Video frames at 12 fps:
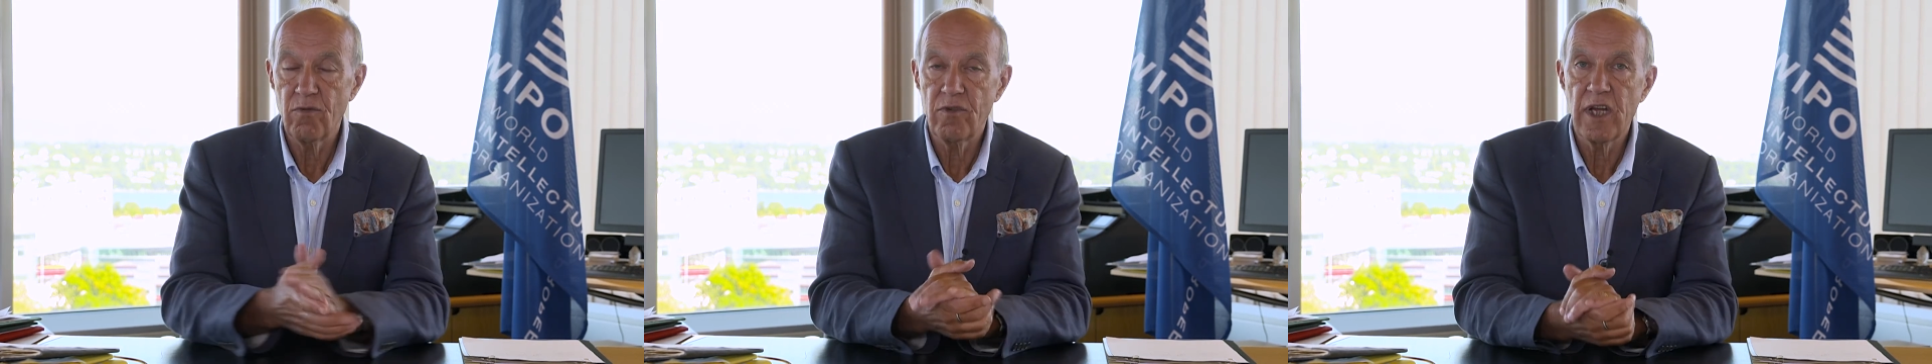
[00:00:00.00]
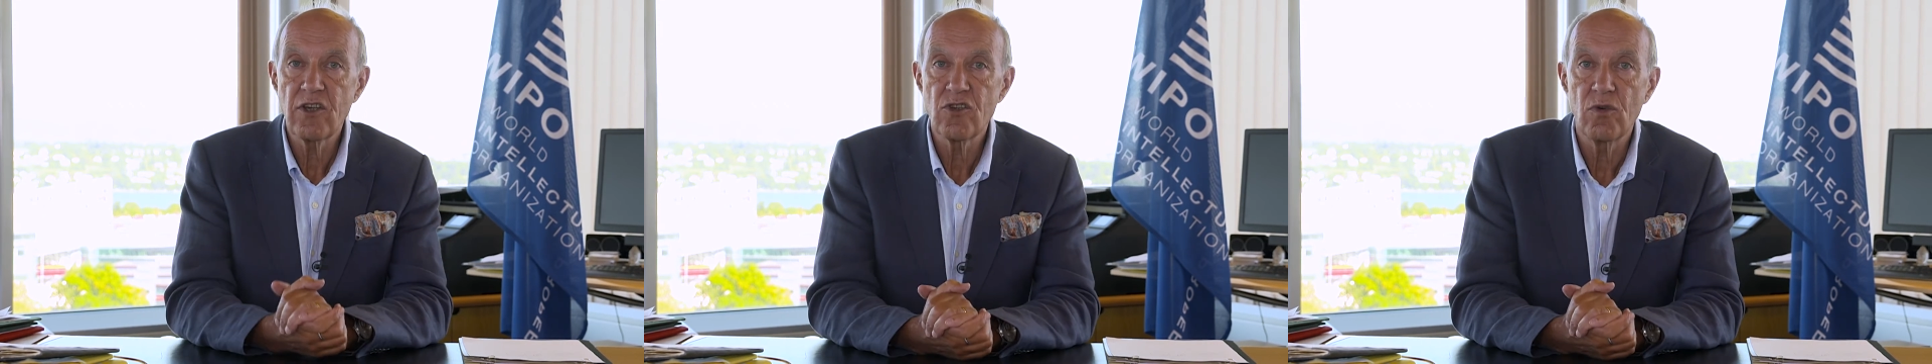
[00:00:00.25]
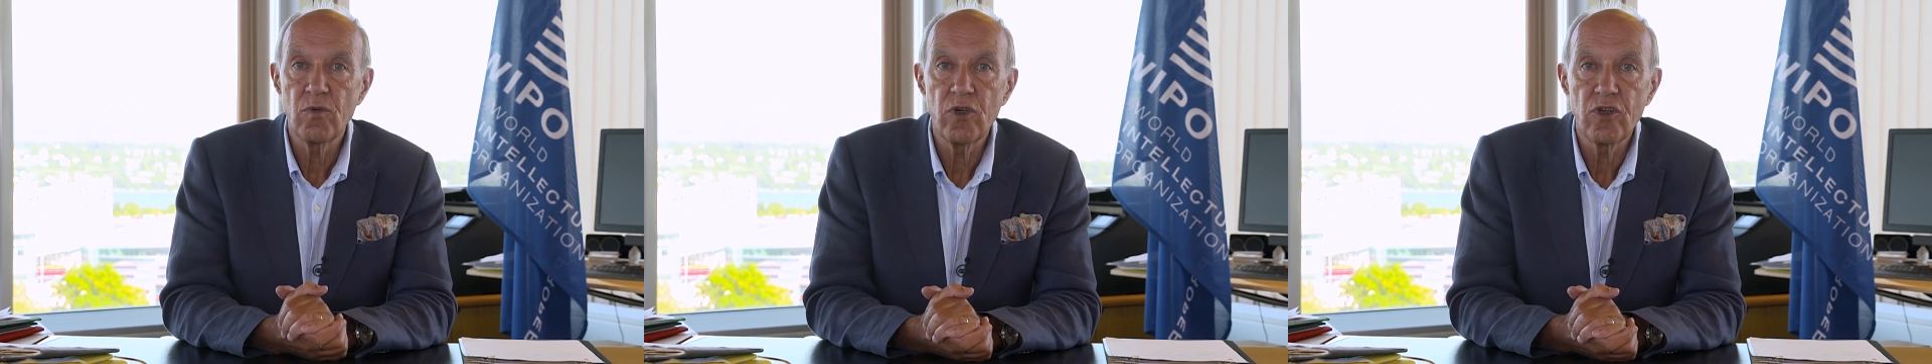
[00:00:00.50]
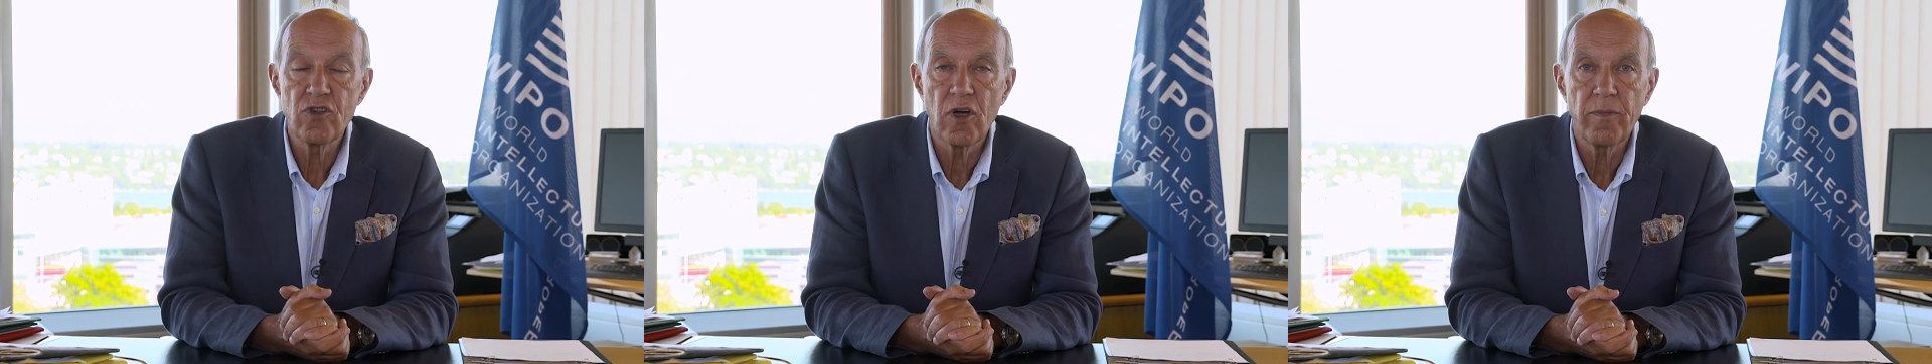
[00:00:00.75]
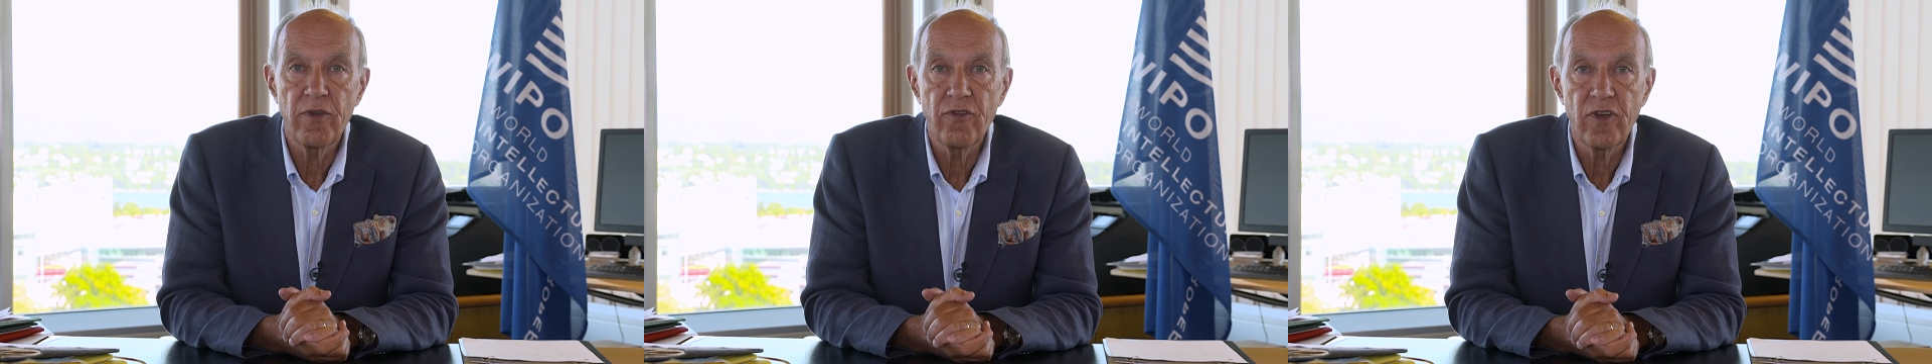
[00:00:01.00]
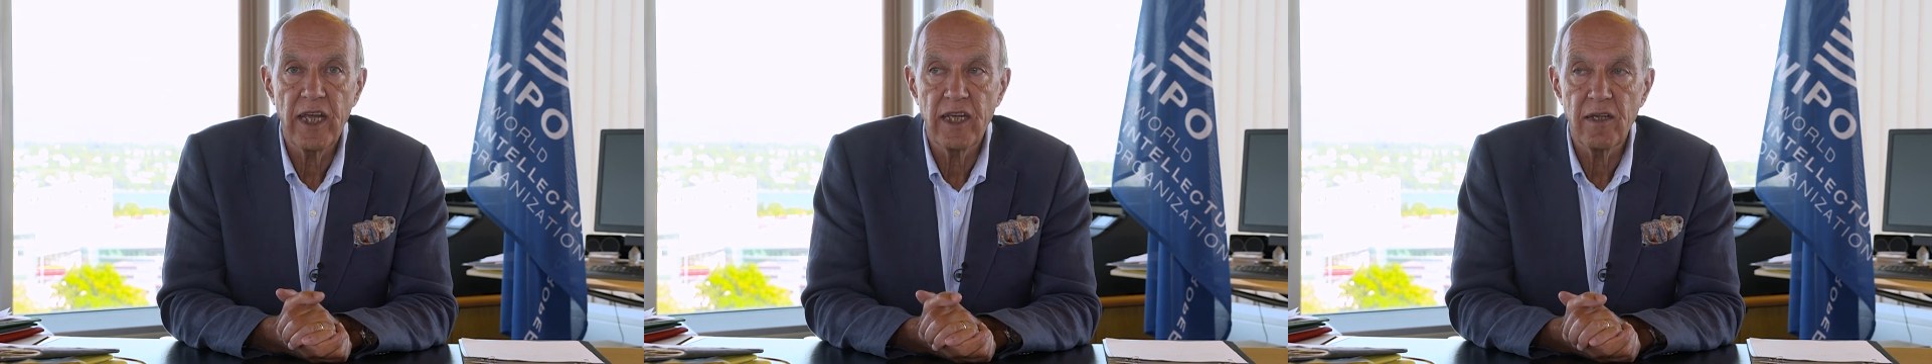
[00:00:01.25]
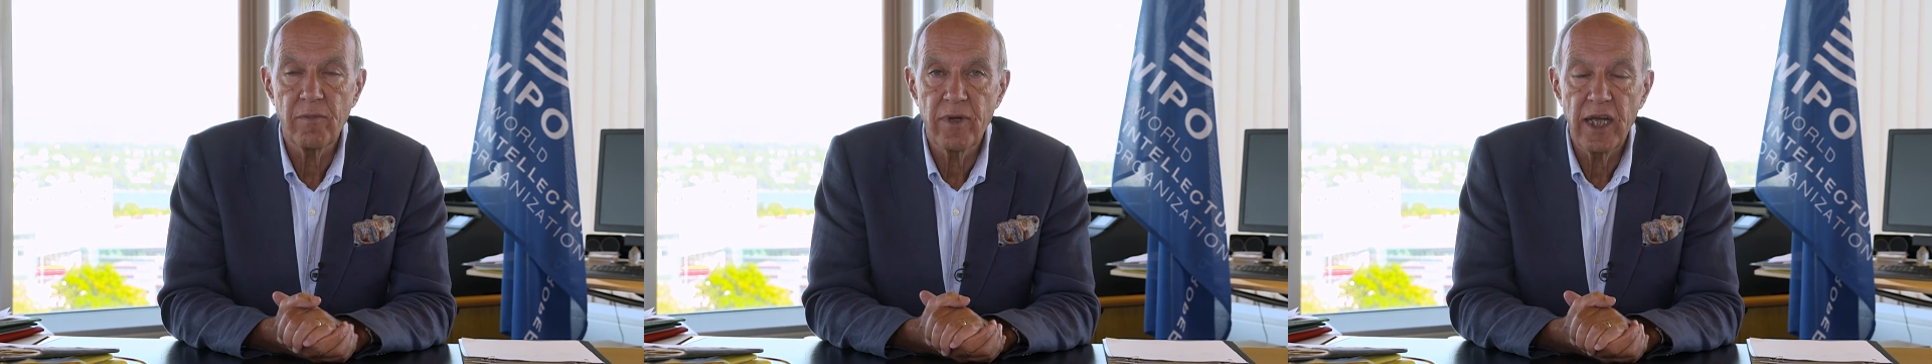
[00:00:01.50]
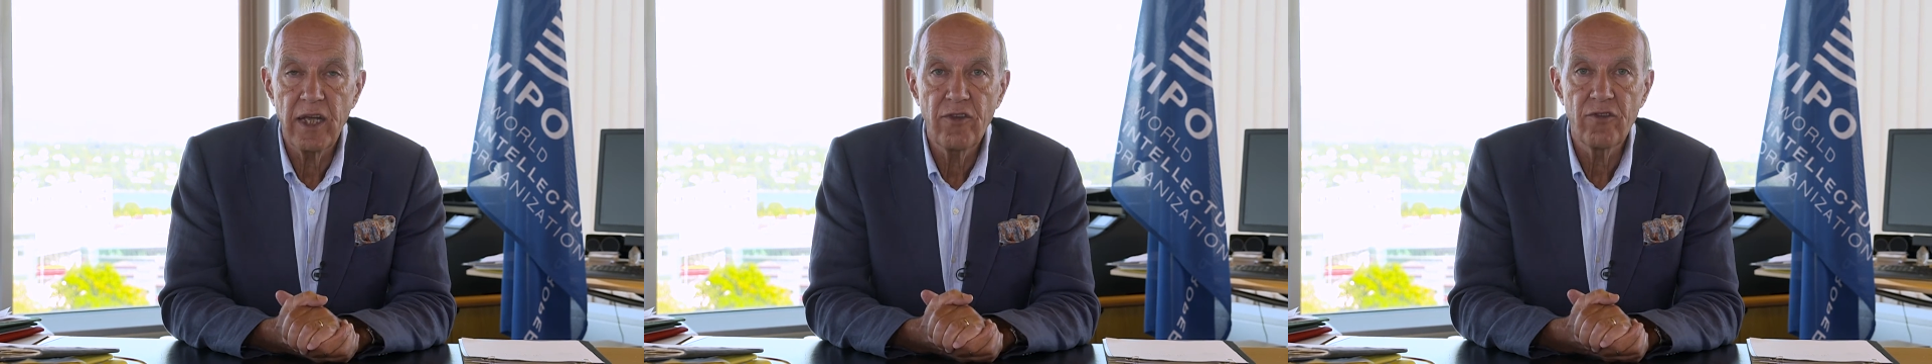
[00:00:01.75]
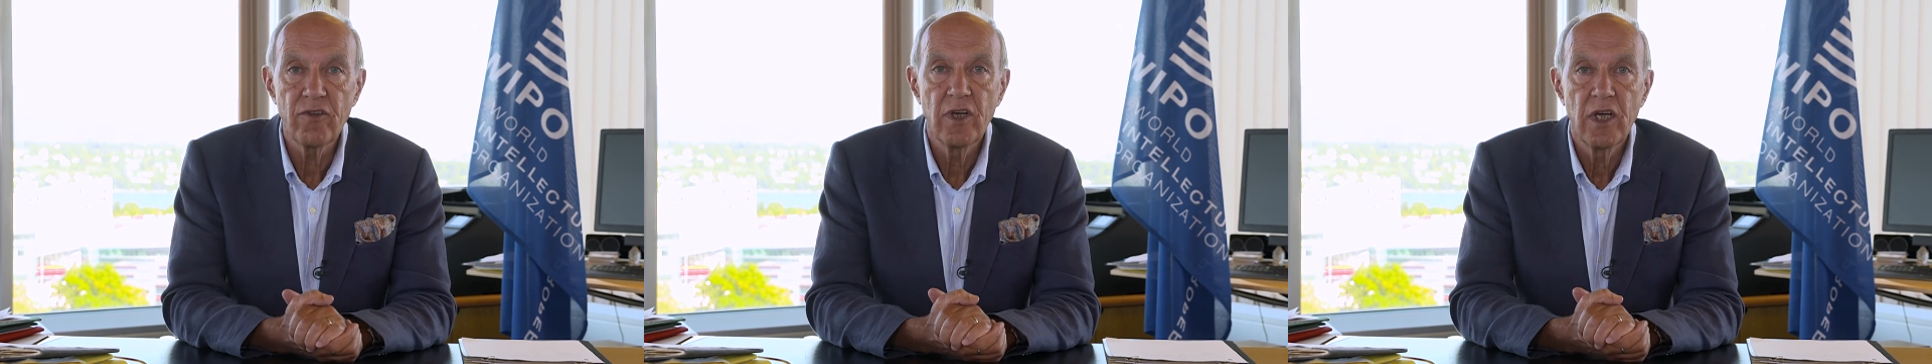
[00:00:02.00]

national workshop is taking place.